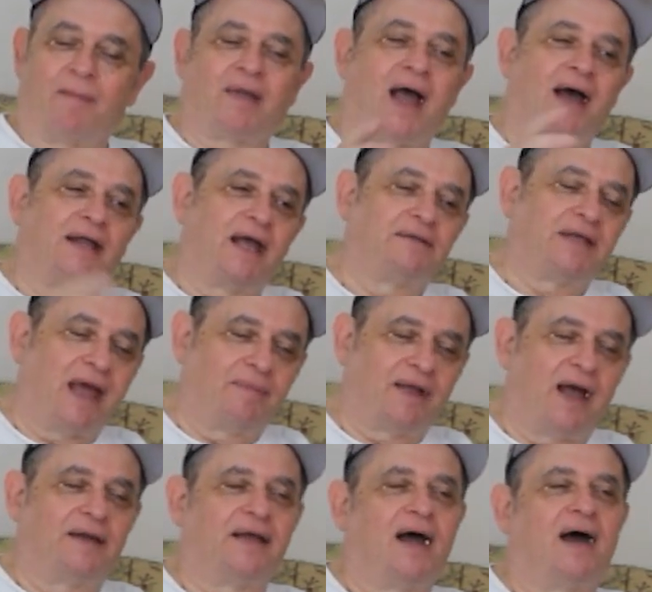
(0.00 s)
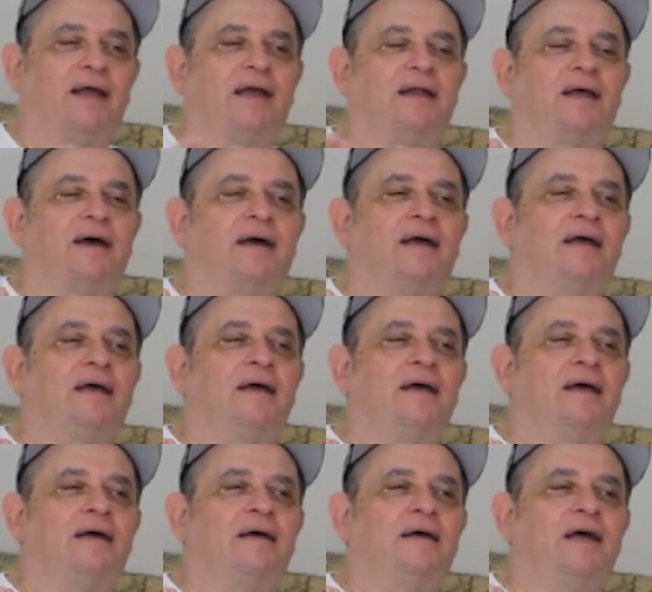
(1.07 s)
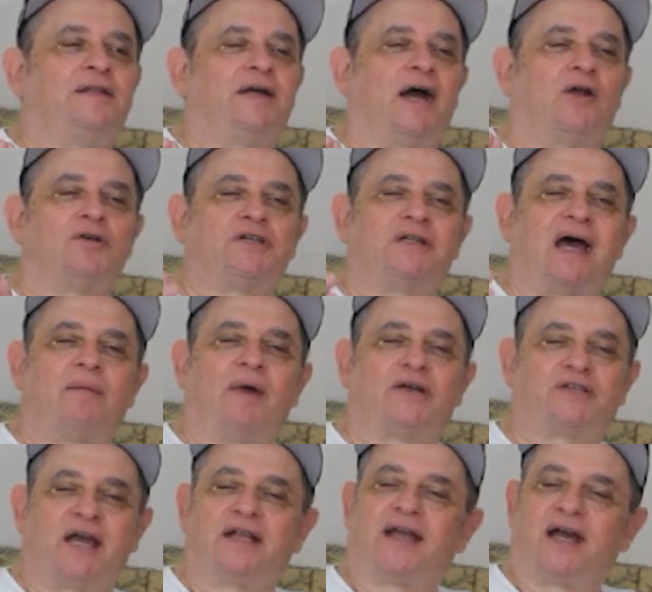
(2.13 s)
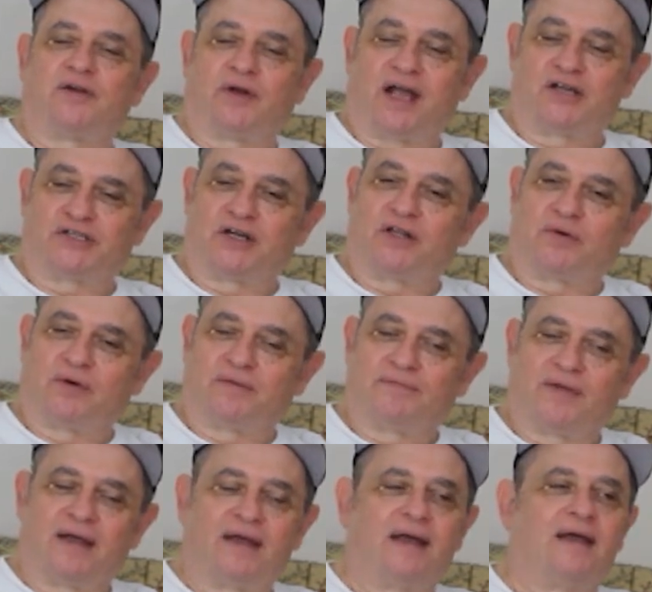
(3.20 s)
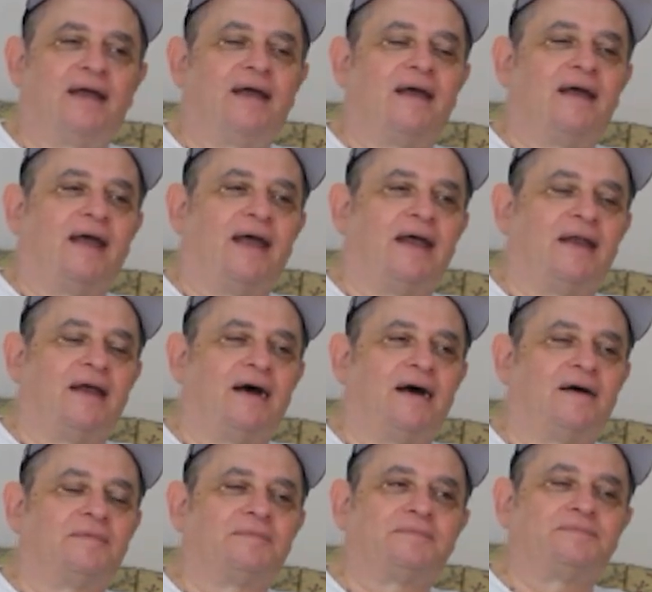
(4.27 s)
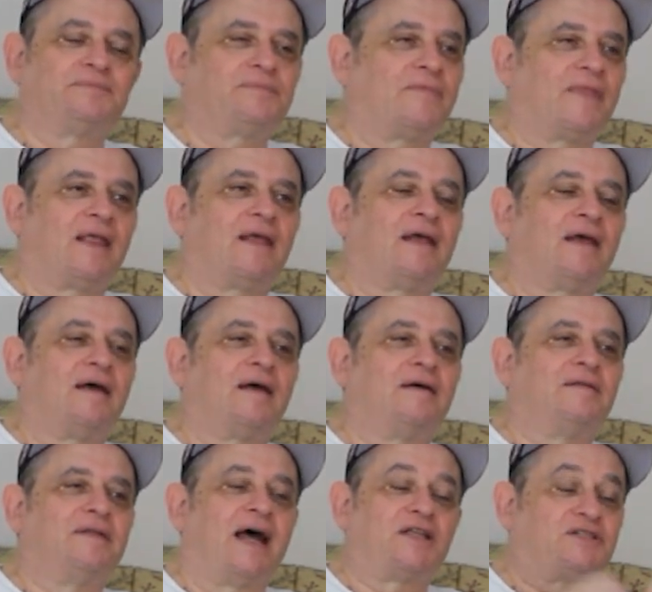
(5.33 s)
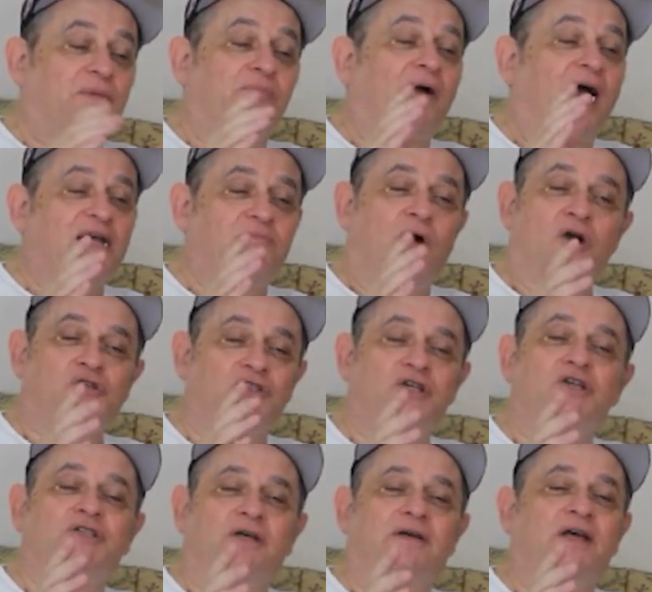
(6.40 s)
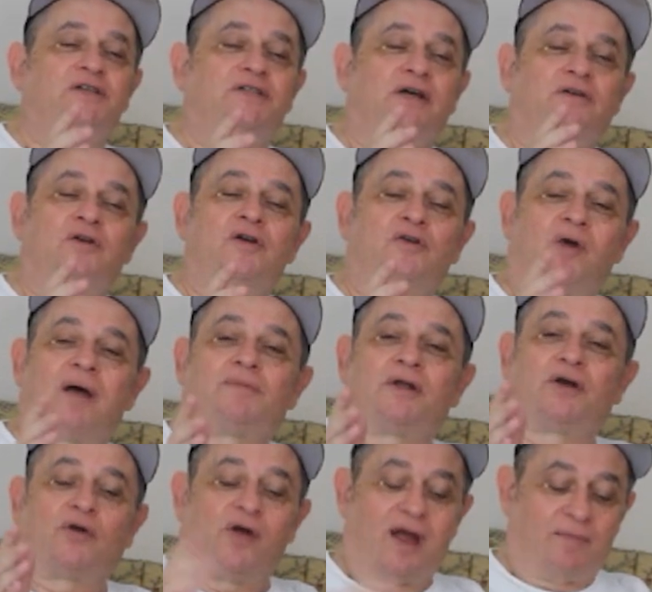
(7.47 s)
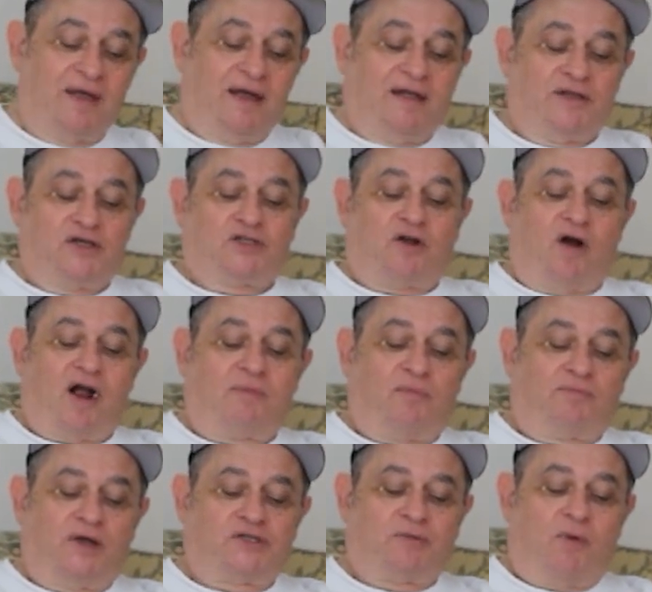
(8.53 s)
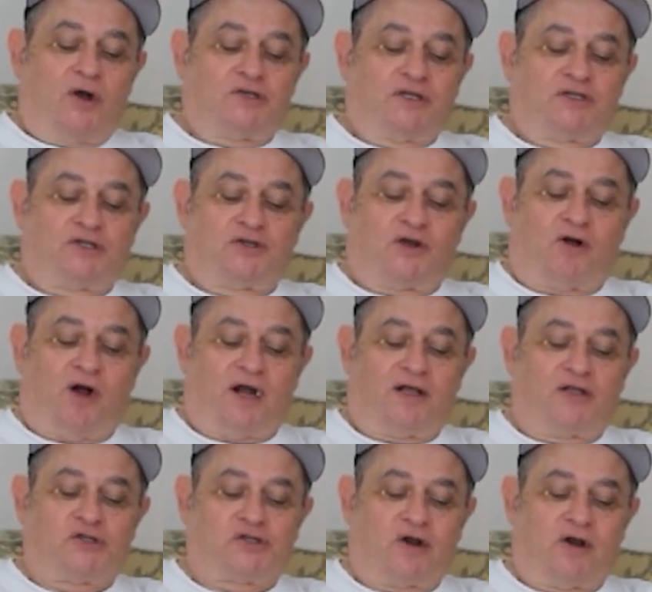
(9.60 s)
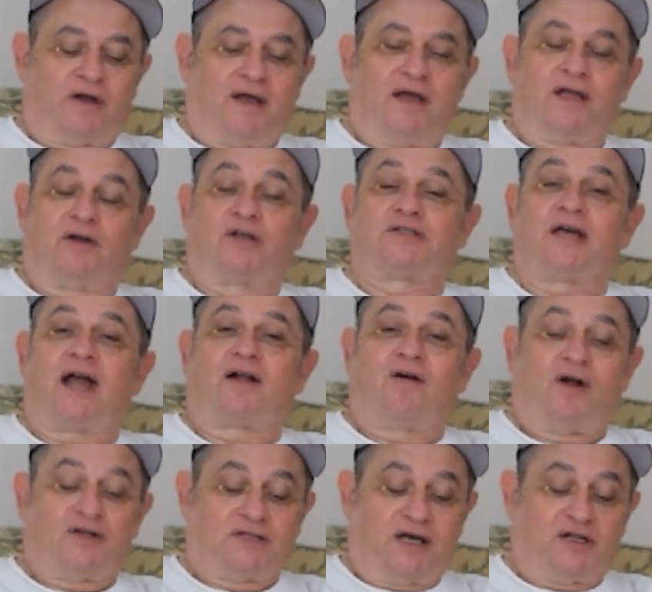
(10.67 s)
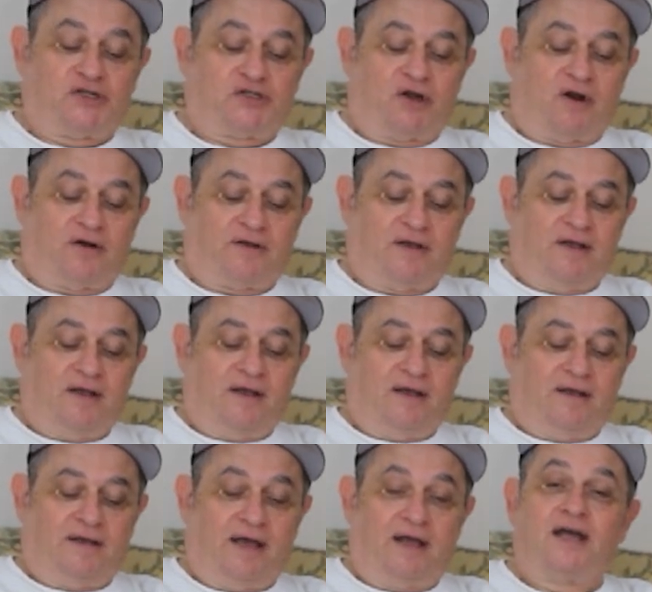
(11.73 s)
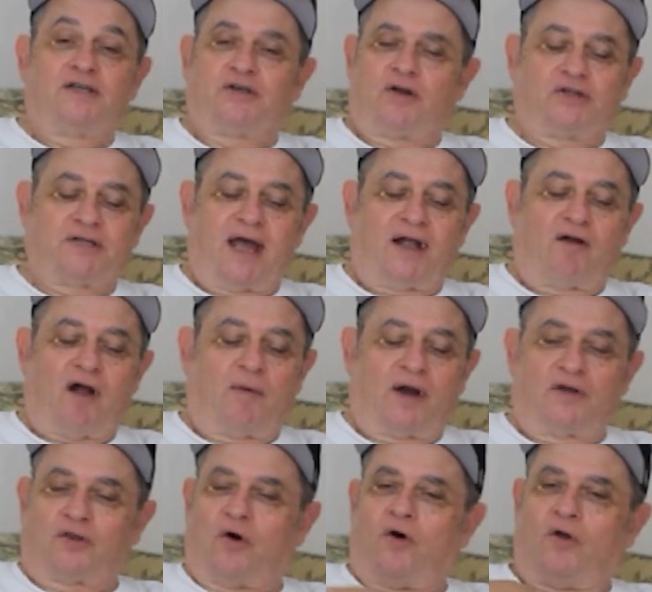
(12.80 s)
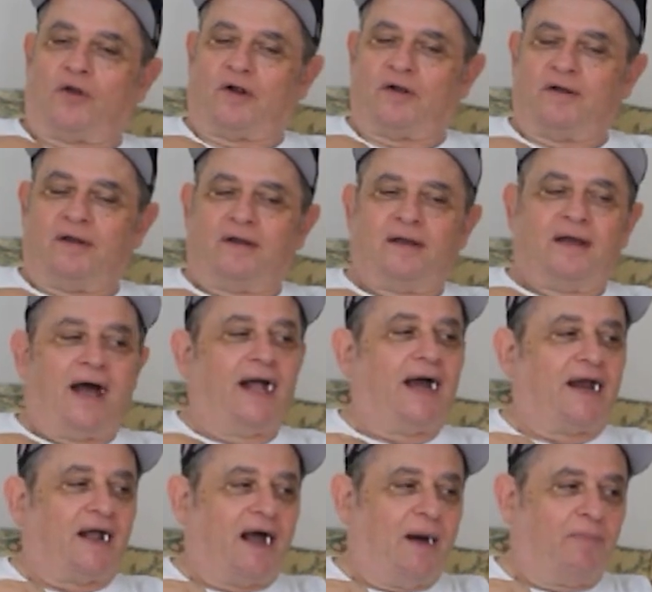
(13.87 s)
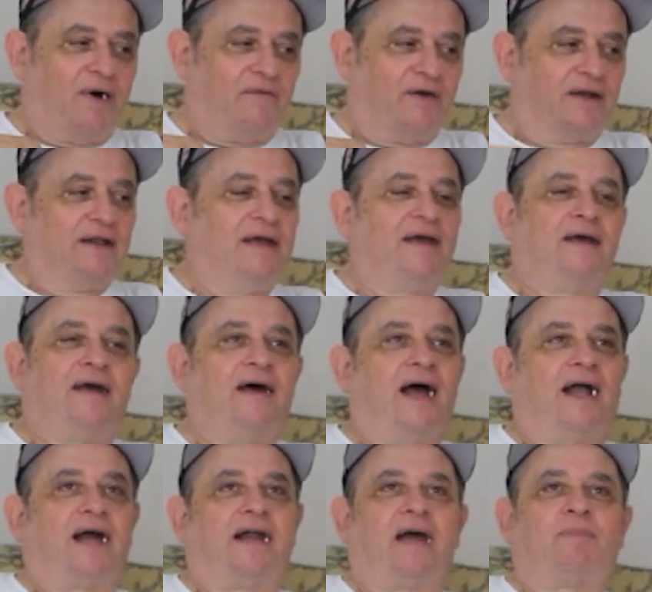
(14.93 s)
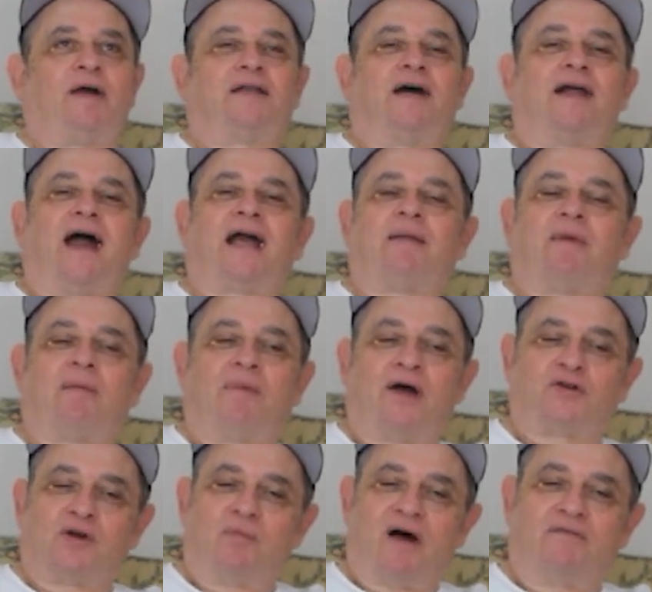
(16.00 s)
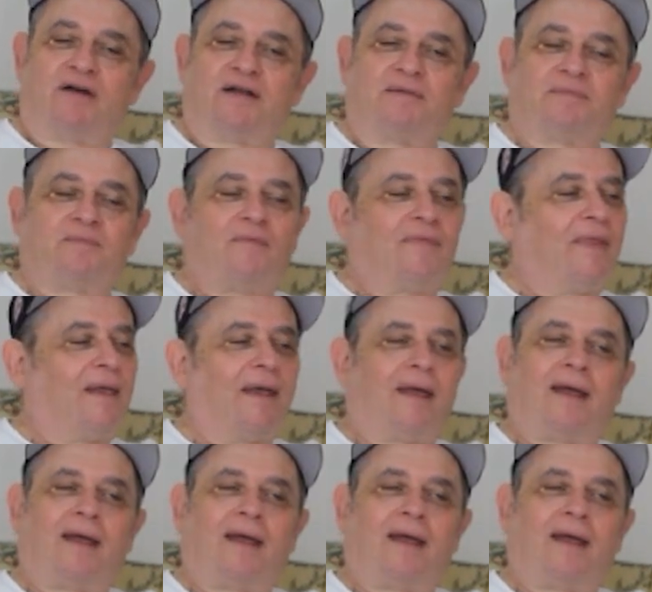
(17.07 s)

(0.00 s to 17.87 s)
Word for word: Tam Condiati, and the guy who owns the Diamondbacks, Ken Kendrick, has the other one. And that's the prize. Marshall's is the creme de la creme. This card, Mr. Marshall, this is your card on the shirt. Your exact card's on the shirt. It is your exact card without the holder. I got a cup of it. I got an 8x10 hanging in my bedroom of it.